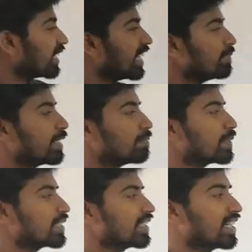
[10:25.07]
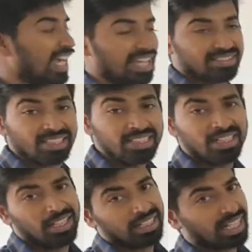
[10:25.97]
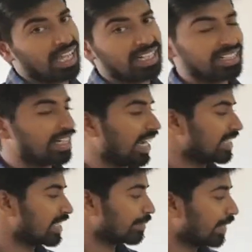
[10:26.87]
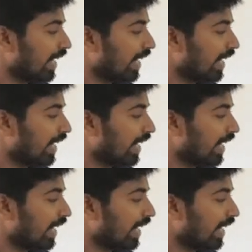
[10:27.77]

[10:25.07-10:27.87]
can be represented as a directed line segment